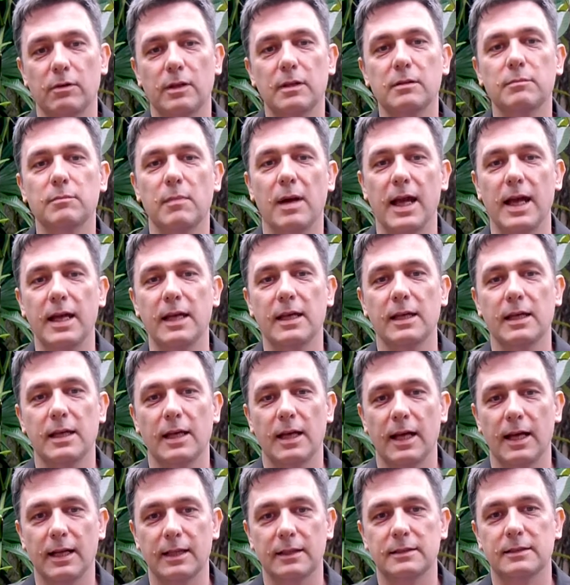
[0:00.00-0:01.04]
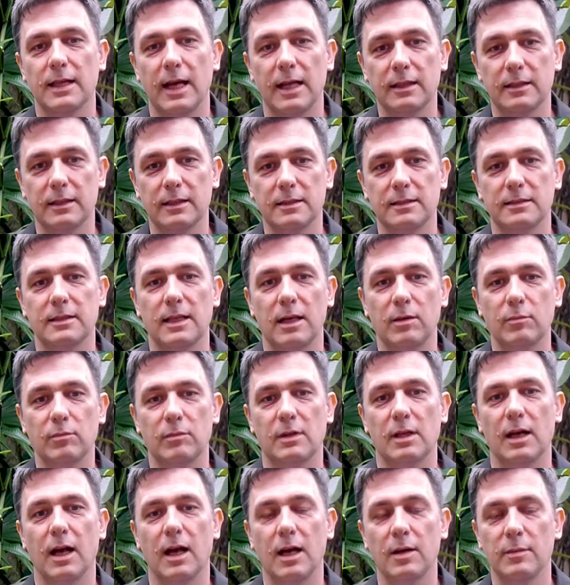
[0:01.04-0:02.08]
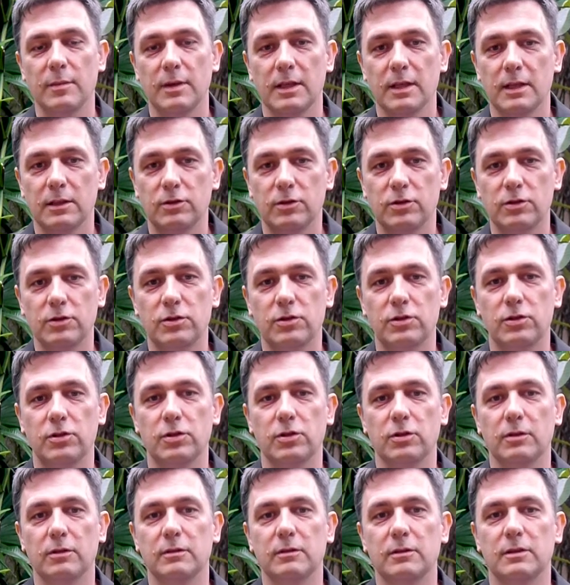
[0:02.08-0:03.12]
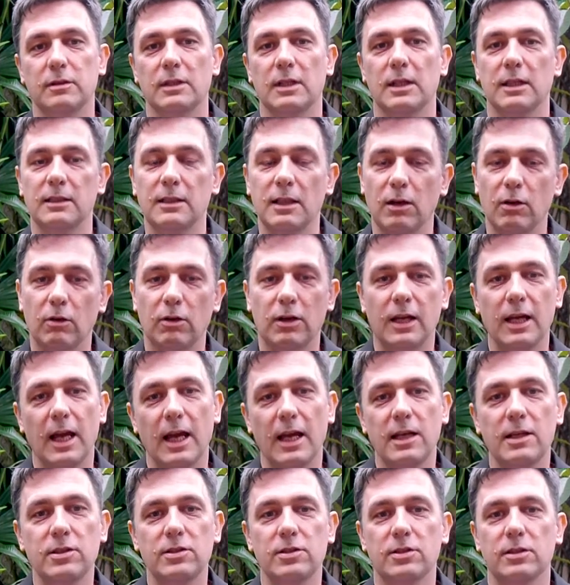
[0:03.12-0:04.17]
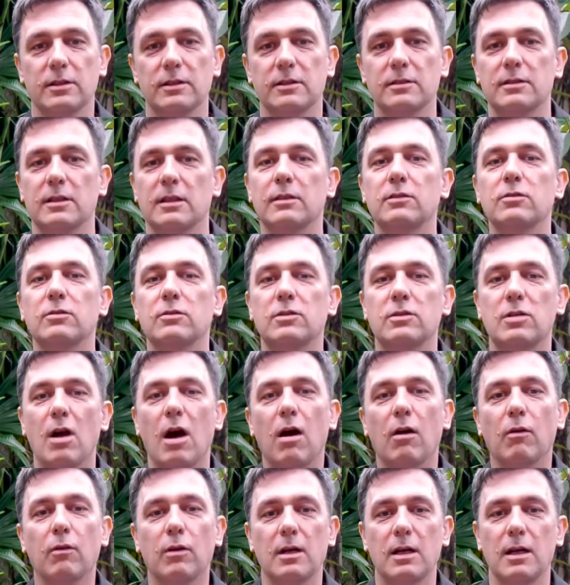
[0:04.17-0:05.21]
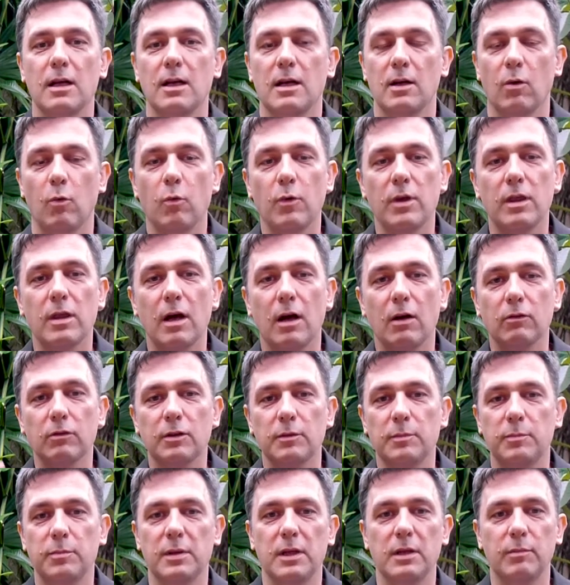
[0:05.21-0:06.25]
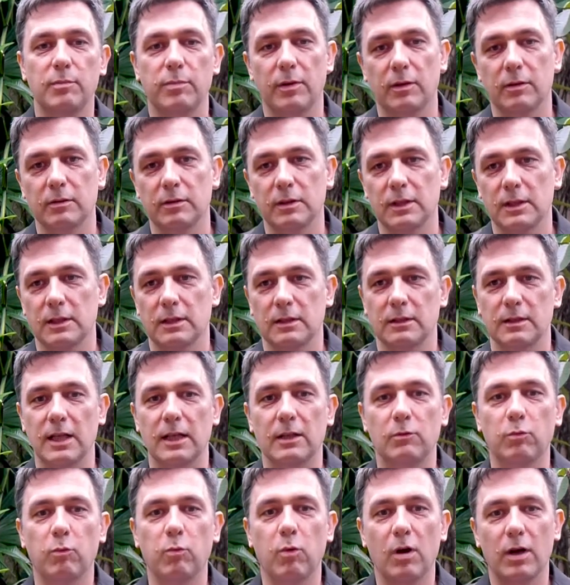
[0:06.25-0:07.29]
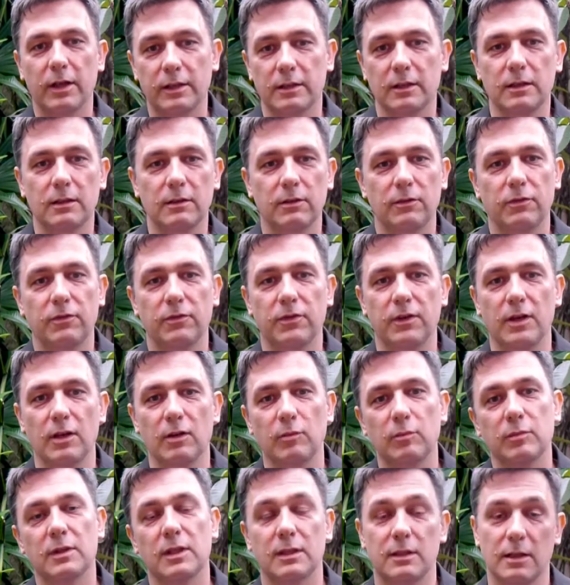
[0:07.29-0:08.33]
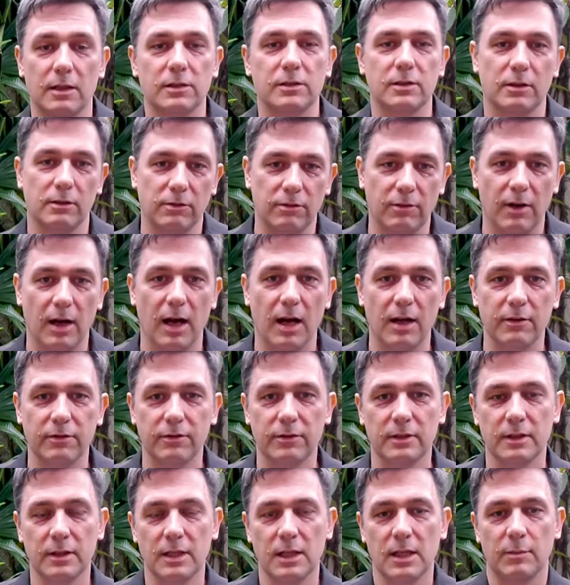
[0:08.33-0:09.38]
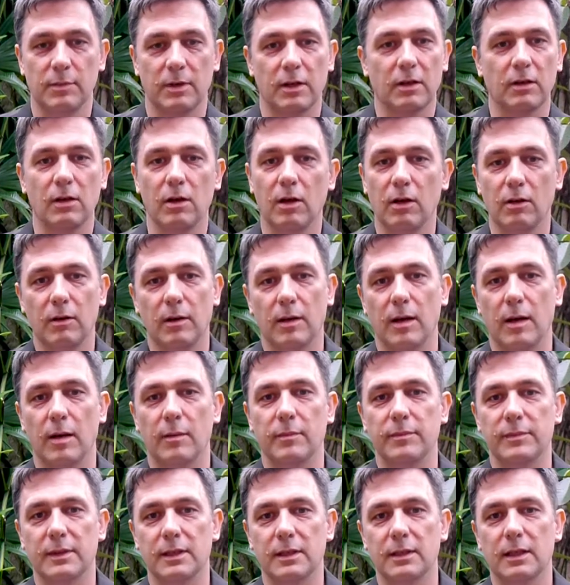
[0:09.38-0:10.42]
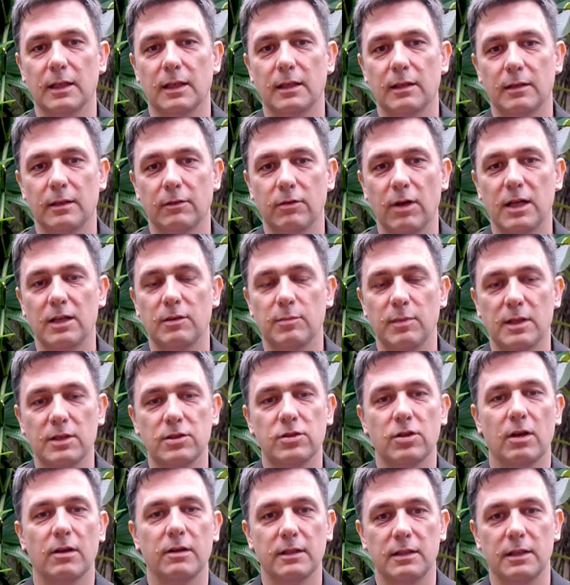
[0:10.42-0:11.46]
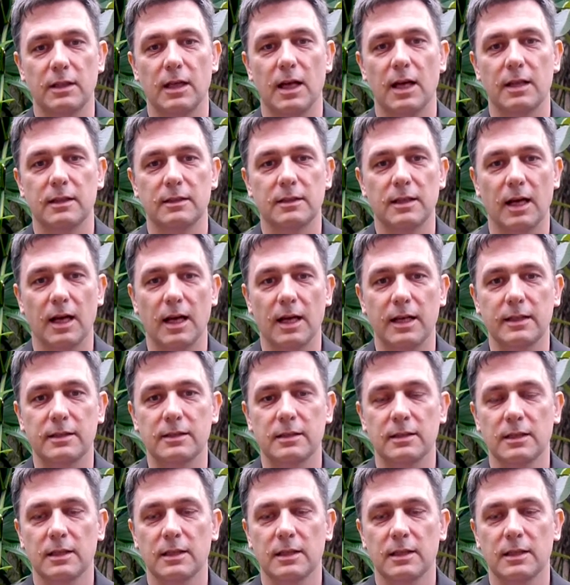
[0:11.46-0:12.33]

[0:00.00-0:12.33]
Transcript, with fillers: and May, exactly the same time, to shoot the locations and to talk with all the people that worked in the film that are survived. The, lo- uh, the great majority had died,